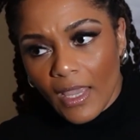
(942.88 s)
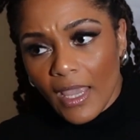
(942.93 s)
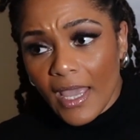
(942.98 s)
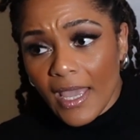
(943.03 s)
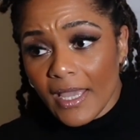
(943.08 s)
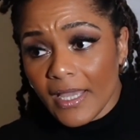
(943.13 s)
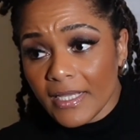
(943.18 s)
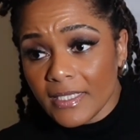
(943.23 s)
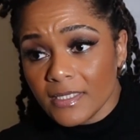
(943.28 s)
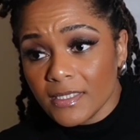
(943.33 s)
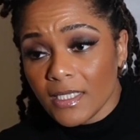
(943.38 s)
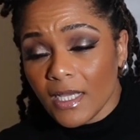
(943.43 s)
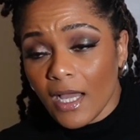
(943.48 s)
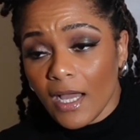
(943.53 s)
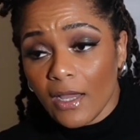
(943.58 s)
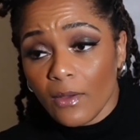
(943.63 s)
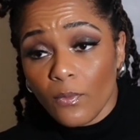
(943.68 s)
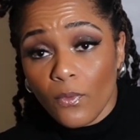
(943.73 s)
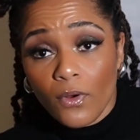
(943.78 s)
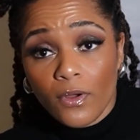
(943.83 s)
and
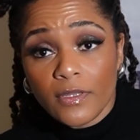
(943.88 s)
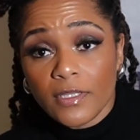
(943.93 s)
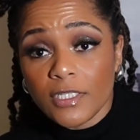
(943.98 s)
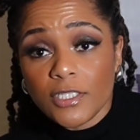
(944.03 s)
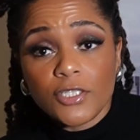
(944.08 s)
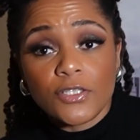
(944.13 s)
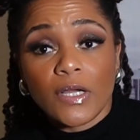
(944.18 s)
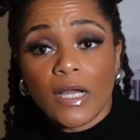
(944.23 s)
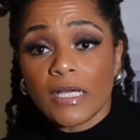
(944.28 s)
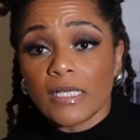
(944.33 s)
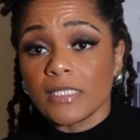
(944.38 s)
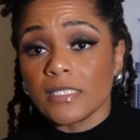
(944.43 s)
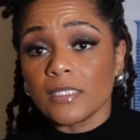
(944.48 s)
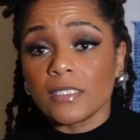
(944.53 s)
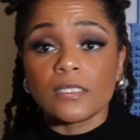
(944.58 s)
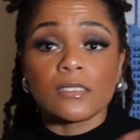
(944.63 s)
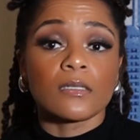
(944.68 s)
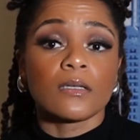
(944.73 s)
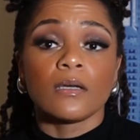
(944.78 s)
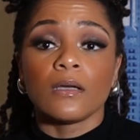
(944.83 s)
I wore this
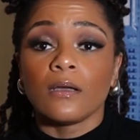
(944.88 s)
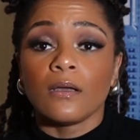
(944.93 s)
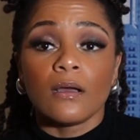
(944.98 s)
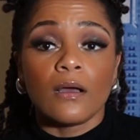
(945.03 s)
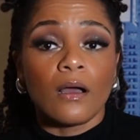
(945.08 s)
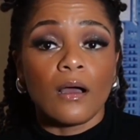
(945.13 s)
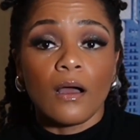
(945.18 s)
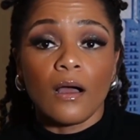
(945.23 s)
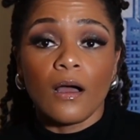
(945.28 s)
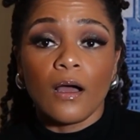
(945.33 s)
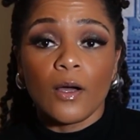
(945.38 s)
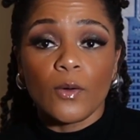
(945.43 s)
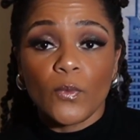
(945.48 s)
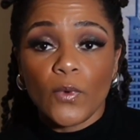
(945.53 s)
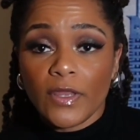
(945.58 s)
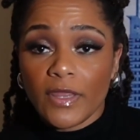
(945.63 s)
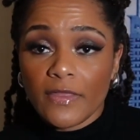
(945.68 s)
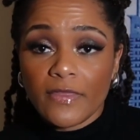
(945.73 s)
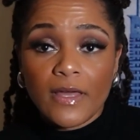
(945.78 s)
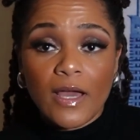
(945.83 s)
dress um,
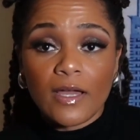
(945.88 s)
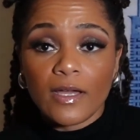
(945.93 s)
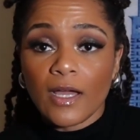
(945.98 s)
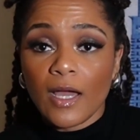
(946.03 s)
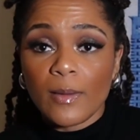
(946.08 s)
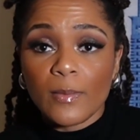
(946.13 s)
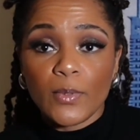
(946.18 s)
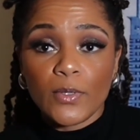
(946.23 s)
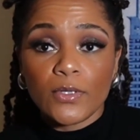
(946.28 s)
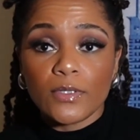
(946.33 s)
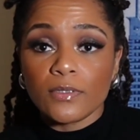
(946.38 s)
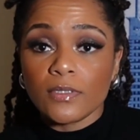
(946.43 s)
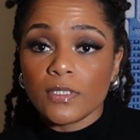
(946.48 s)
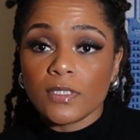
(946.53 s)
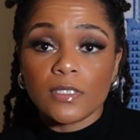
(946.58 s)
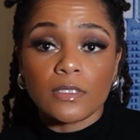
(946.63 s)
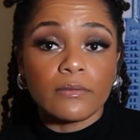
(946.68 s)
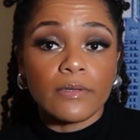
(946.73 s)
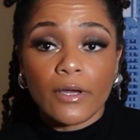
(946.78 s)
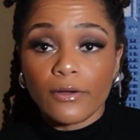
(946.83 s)
with the thigh high
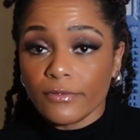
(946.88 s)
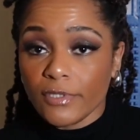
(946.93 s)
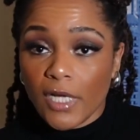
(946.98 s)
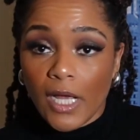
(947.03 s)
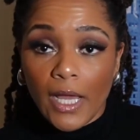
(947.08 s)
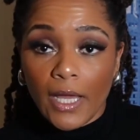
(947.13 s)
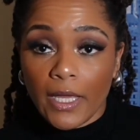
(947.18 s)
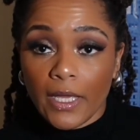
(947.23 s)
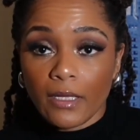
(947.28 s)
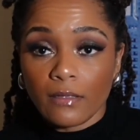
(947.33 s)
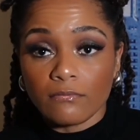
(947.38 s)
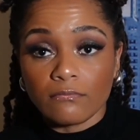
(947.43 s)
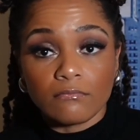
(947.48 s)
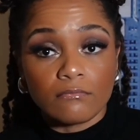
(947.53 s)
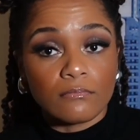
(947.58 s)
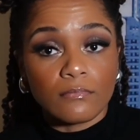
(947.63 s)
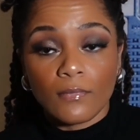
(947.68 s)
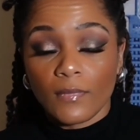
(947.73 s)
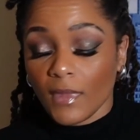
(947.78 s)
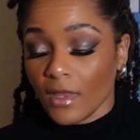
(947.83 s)
boots, no jacket.
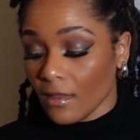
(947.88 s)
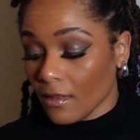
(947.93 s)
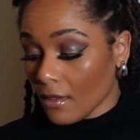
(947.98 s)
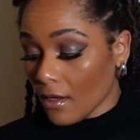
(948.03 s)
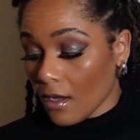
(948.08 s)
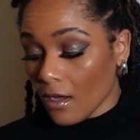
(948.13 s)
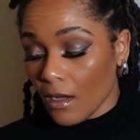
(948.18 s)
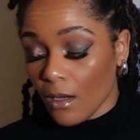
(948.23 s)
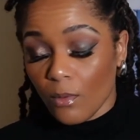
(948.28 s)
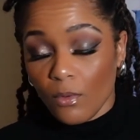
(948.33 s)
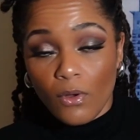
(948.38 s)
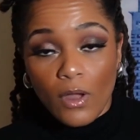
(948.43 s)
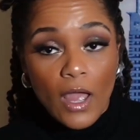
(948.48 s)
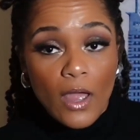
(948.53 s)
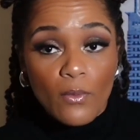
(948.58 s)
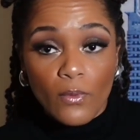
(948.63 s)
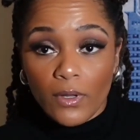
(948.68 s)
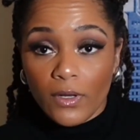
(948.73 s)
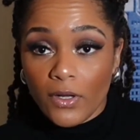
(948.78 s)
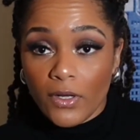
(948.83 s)
Uh,
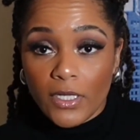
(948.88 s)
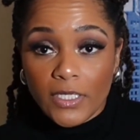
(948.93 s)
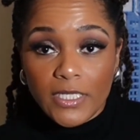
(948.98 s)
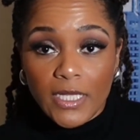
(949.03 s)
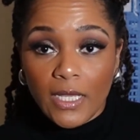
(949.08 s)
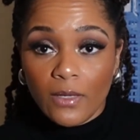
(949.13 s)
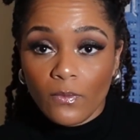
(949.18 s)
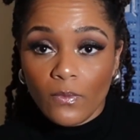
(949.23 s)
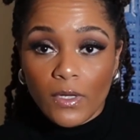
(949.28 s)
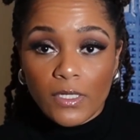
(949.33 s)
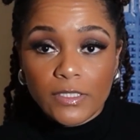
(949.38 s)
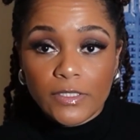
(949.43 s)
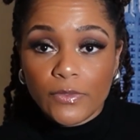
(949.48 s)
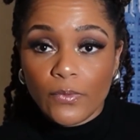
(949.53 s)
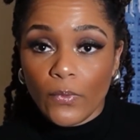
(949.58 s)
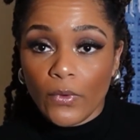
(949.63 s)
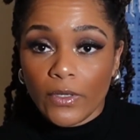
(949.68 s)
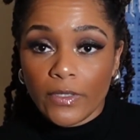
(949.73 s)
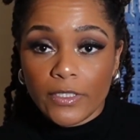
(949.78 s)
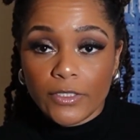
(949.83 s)
I went on a date once,
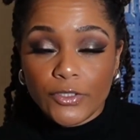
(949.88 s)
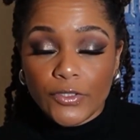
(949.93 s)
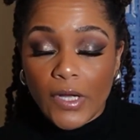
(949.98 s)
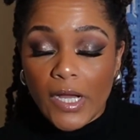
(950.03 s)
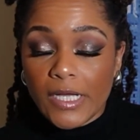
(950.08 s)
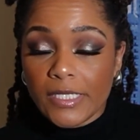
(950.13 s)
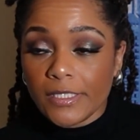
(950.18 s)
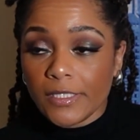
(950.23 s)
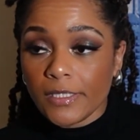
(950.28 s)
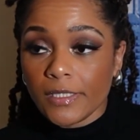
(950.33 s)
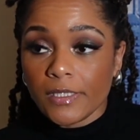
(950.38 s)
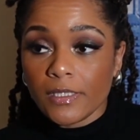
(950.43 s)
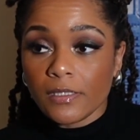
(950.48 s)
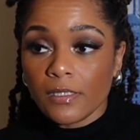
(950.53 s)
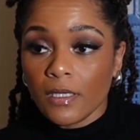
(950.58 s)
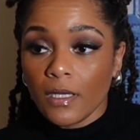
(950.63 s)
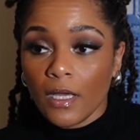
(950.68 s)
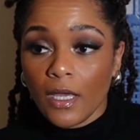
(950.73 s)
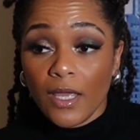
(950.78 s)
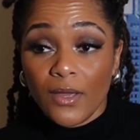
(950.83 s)
wore the dress.
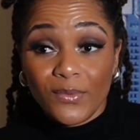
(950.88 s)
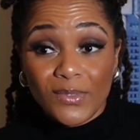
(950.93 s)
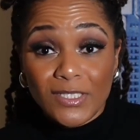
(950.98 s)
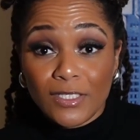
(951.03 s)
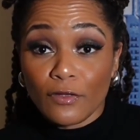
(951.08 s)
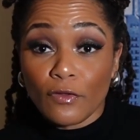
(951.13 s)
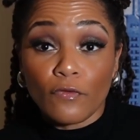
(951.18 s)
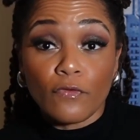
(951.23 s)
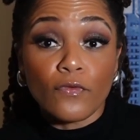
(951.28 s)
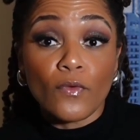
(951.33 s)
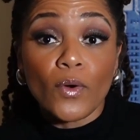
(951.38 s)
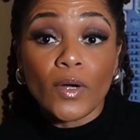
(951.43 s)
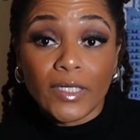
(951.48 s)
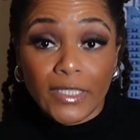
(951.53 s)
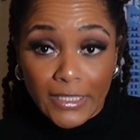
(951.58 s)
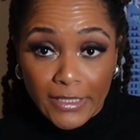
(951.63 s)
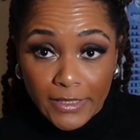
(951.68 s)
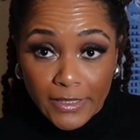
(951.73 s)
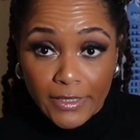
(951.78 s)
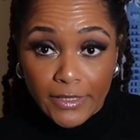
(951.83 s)
It was in the
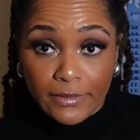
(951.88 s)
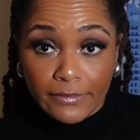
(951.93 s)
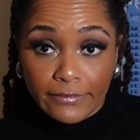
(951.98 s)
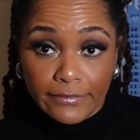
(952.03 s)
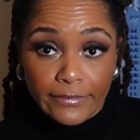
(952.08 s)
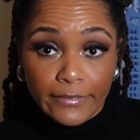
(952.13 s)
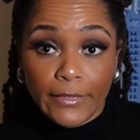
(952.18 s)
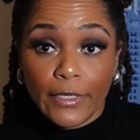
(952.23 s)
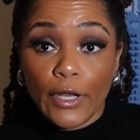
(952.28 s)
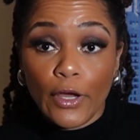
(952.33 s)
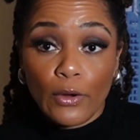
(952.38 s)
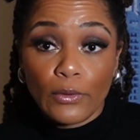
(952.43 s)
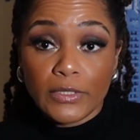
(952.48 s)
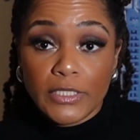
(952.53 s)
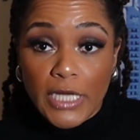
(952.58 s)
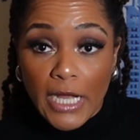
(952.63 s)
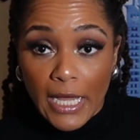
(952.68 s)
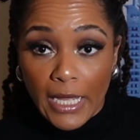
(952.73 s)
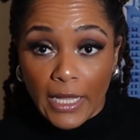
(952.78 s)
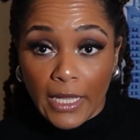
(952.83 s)
40s, no
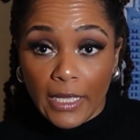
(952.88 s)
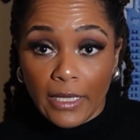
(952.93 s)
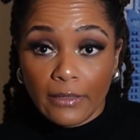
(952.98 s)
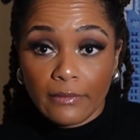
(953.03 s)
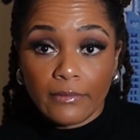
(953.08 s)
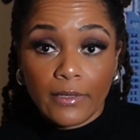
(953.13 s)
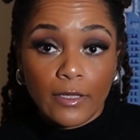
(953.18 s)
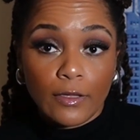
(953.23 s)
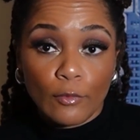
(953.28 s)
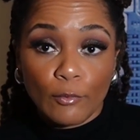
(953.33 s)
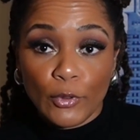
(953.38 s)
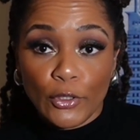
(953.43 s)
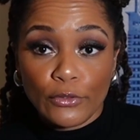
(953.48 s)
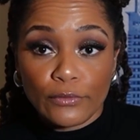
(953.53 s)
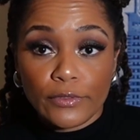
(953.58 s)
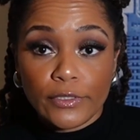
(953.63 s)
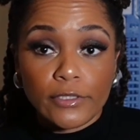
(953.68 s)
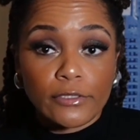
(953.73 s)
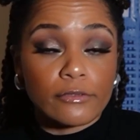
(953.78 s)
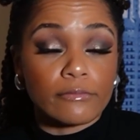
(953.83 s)
jacket and the
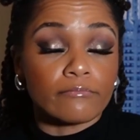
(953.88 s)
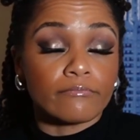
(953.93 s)
boots,